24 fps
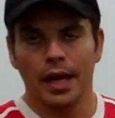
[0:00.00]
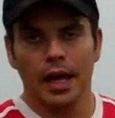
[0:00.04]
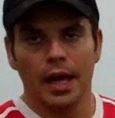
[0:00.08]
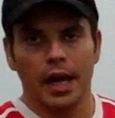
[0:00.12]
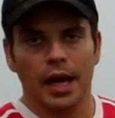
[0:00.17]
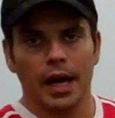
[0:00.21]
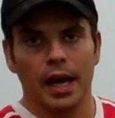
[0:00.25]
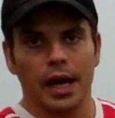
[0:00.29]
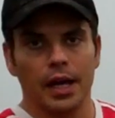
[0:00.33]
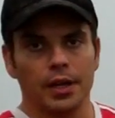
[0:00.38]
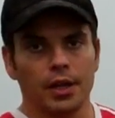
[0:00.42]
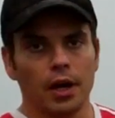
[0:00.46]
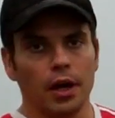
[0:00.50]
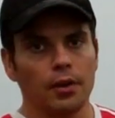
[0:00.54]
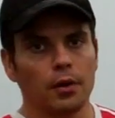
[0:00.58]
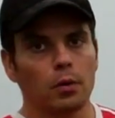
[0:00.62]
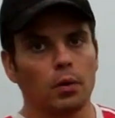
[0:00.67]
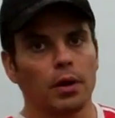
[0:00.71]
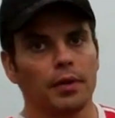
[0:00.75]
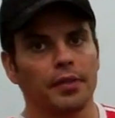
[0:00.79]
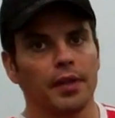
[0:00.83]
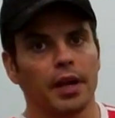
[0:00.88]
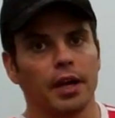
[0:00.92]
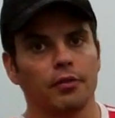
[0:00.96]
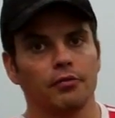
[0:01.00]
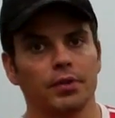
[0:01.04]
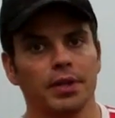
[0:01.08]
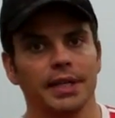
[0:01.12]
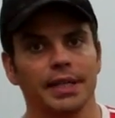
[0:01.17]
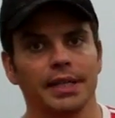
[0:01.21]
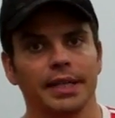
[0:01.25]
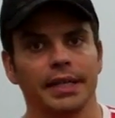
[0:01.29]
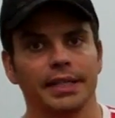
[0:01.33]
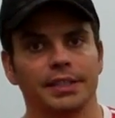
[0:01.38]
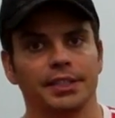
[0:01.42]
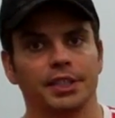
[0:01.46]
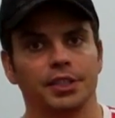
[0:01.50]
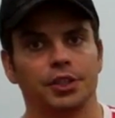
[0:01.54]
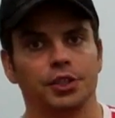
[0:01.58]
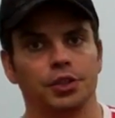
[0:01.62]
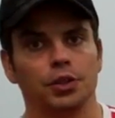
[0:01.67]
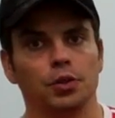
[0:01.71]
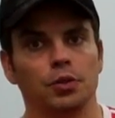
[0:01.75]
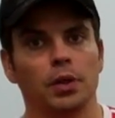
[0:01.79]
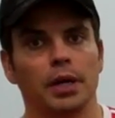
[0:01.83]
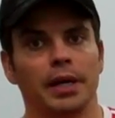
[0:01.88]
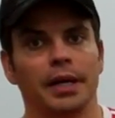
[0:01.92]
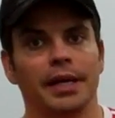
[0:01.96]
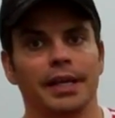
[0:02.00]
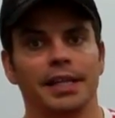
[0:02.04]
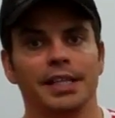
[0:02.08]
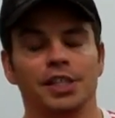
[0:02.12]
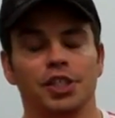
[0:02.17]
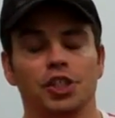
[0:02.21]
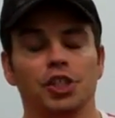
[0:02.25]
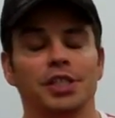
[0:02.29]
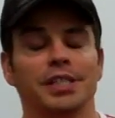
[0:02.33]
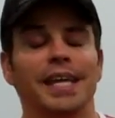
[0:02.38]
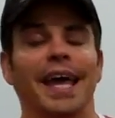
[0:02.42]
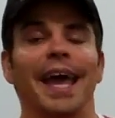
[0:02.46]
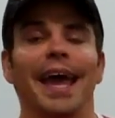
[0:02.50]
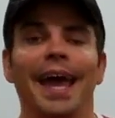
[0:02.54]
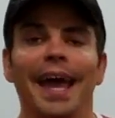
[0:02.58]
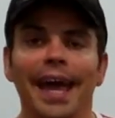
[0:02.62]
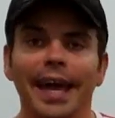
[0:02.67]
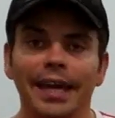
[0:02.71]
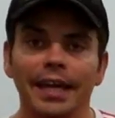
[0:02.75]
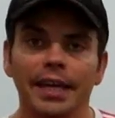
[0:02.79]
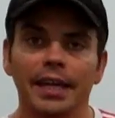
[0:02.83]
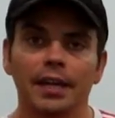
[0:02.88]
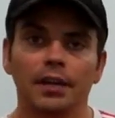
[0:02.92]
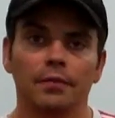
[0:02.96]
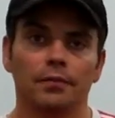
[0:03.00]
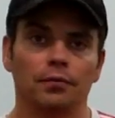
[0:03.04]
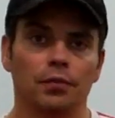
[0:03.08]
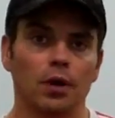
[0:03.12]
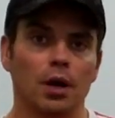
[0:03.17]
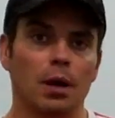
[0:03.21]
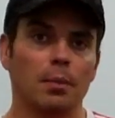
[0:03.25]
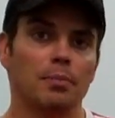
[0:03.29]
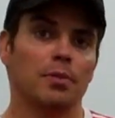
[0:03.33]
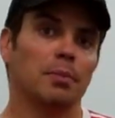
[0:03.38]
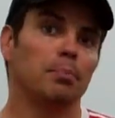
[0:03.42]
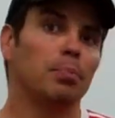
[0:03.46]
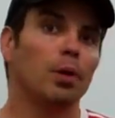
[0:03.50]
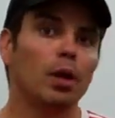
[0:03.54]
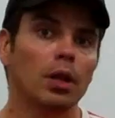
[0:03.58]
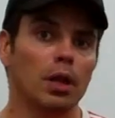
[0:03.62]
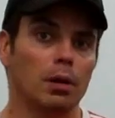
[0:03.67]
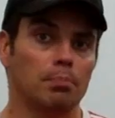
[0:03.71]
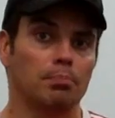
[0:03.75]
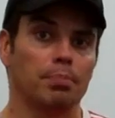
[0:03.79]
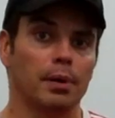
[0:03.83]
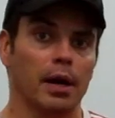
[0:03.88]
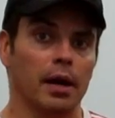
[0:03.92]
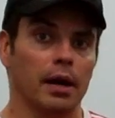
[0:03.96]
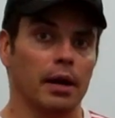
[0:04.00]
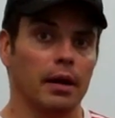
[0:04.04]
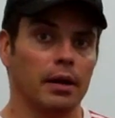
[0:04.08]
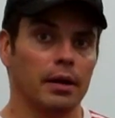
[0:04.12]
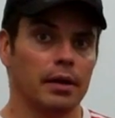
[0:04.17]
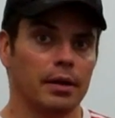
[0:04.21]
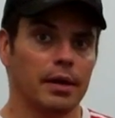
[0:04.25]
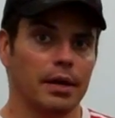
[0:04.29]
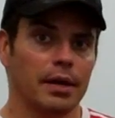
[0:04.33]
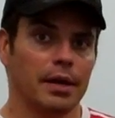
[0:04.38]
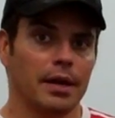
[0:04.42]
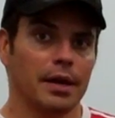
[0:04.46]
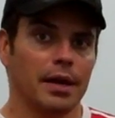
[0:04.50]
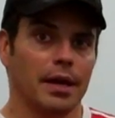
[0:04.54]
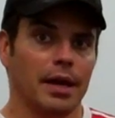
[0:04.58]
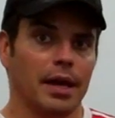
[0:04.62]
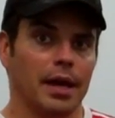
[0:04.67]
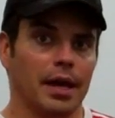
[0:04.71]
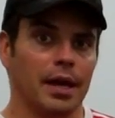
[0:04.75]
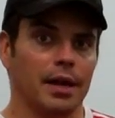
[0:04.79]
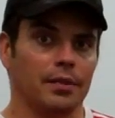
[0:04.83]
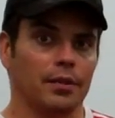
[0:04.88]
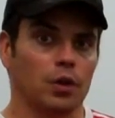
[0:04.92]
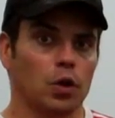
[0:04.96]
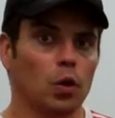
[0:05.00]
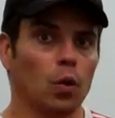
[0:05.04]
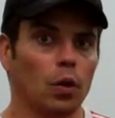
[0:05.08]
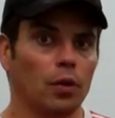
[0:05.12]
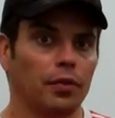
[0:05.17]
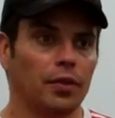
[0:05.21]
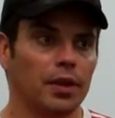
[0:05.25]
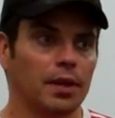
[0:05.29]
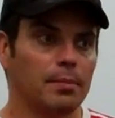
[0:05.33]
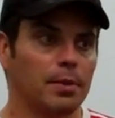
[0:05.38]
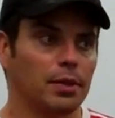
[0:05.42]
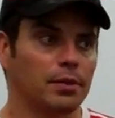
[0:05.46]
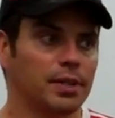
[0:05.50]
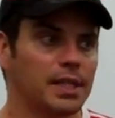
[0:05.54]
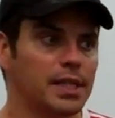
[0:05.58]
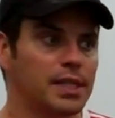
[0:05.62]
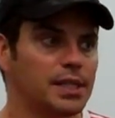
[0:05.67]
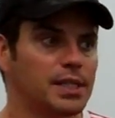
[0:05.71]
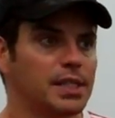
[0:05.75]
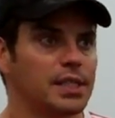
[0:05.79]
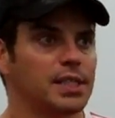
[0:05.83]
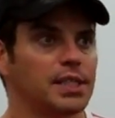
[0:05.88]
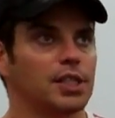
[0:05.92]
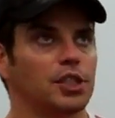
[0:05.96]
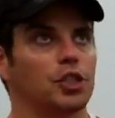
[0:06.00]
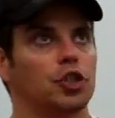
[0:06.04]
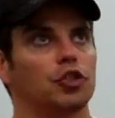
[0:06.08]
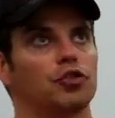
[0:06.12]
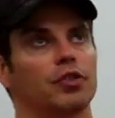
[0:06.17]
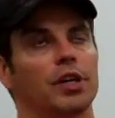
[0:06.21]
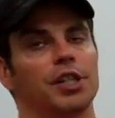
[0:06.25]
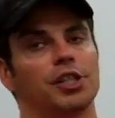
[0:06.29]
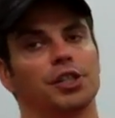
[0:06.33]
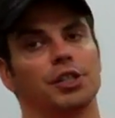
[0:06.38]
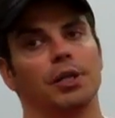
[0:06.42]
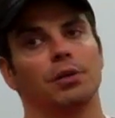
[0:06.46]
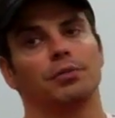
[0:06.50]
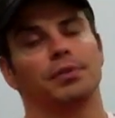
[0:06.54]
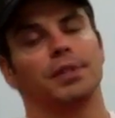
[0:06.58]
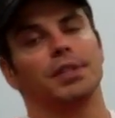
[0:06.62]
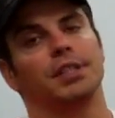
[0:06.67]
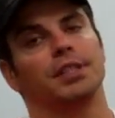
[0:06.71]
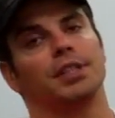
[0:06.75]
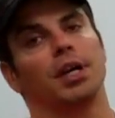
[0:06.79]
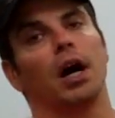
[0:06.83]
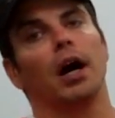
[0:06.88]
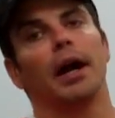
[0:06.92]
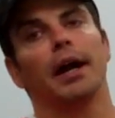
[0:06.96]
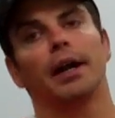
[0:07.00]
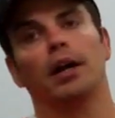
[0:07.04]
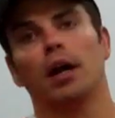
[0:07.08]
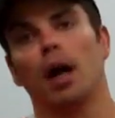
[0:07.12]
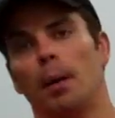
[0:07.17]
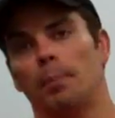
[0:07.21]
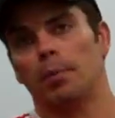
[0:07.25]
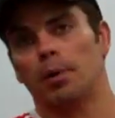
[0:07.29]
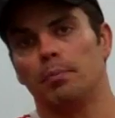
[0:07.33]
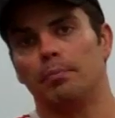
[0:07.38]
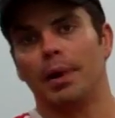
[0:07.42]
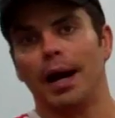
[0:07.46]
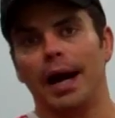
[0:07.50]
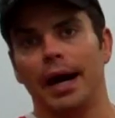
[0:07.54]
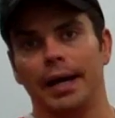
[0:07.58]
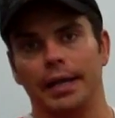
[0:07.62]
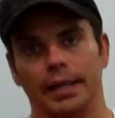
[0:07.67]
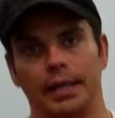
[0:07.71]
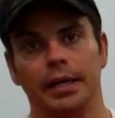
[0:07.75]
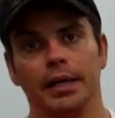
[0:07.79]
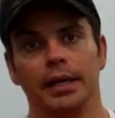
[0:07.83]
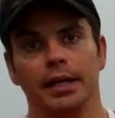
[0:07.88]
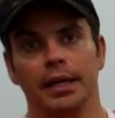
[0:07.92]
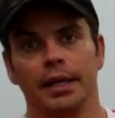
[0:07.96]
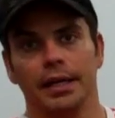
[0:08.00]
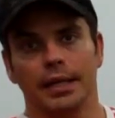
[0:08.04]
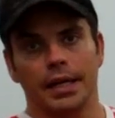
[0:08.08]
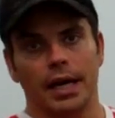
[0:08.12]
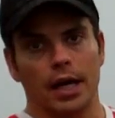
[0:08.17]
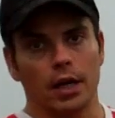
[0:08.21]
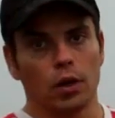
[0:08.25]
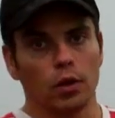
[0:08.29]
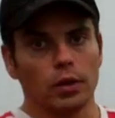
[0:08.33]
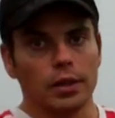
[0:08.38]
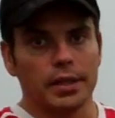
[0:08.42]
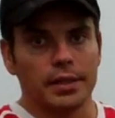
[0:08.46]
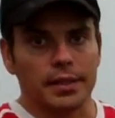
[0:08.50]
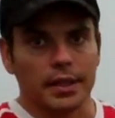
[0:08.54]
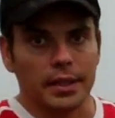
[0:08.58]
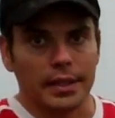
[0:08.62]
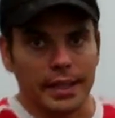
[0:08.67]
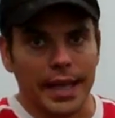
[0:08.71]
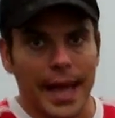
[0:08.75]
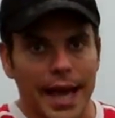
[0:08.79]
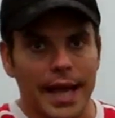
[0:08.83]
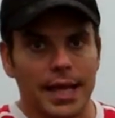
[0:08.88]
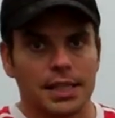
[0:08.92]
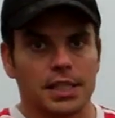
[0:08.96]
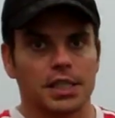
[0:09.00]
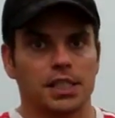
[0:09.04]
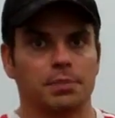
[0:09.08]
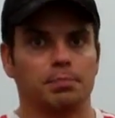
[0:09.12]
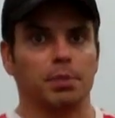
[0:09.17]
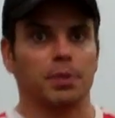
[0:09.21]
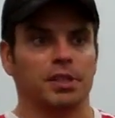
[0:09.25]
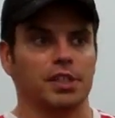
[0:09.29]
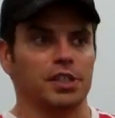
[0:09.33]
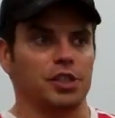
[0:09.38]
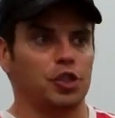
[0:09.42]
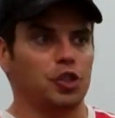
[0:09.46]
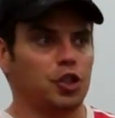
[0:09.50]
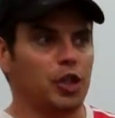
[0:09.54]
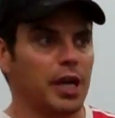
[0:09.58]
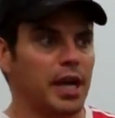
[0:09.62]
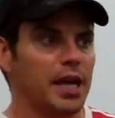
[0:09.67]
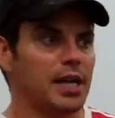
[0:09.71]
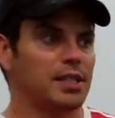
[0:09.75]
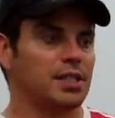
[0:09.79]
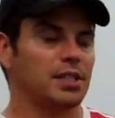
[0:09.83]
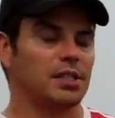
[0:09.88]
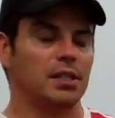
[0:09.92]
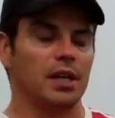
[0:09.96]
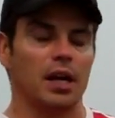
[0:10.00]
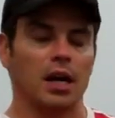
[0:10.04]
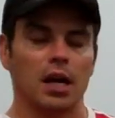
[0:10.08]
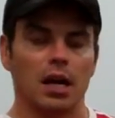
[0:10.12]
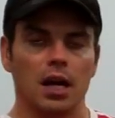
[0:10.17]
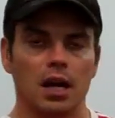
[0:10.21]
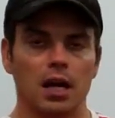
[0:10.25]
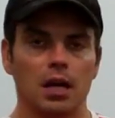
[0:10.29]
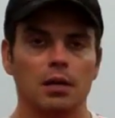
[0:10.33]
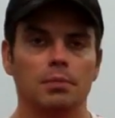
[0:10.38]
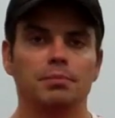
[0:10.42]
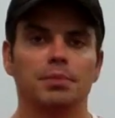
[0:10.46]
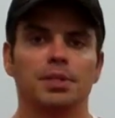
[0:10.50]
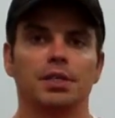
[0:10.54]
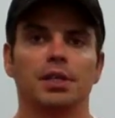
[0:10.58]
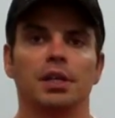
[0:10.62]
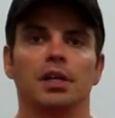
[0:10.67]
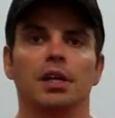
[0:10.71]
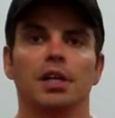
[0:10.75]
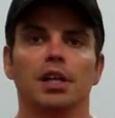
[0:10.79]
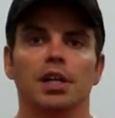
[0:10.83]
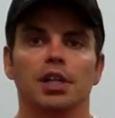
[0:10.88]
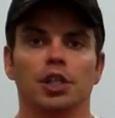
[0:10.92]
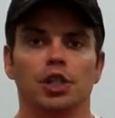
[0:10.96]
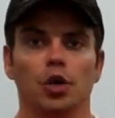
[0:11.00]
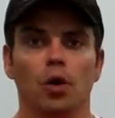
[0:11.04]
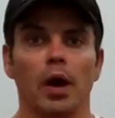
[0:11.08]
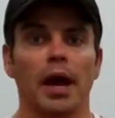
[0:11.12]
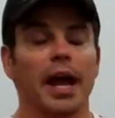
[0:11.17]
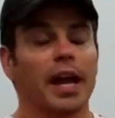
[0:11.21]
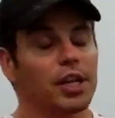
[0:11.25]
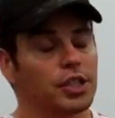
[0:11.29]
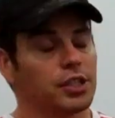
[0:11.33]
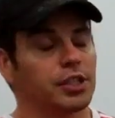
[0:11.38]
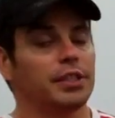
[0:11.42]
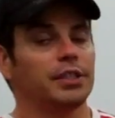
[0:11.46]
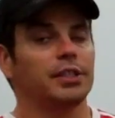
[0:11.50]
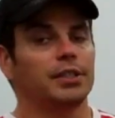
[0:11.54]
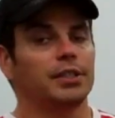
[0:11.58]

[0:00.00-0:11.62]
Another one that I really like to do is just hanging from the pull-up bar. And the cool thing about this is it stretches out the entire upper body. Not only the lats, but the chest, the arms. So I actually